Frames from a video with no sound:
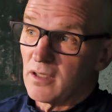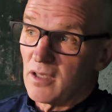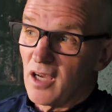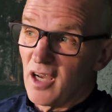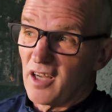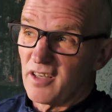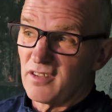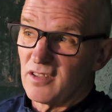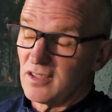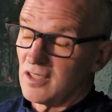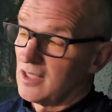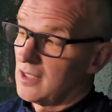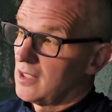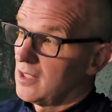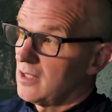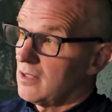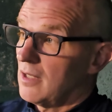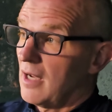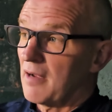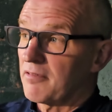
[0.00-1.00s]
And
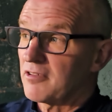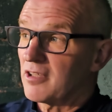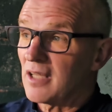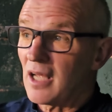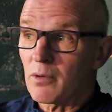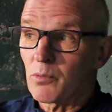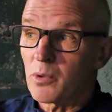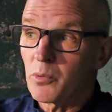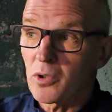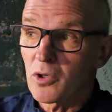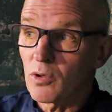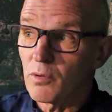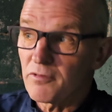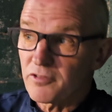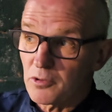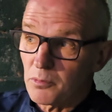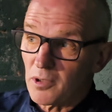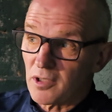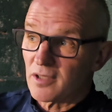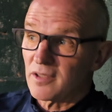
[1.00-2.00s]
after that, we were
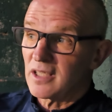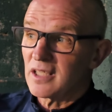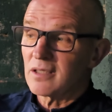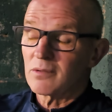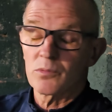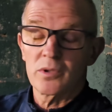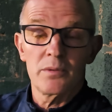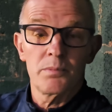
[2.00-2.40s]
comfortable. I think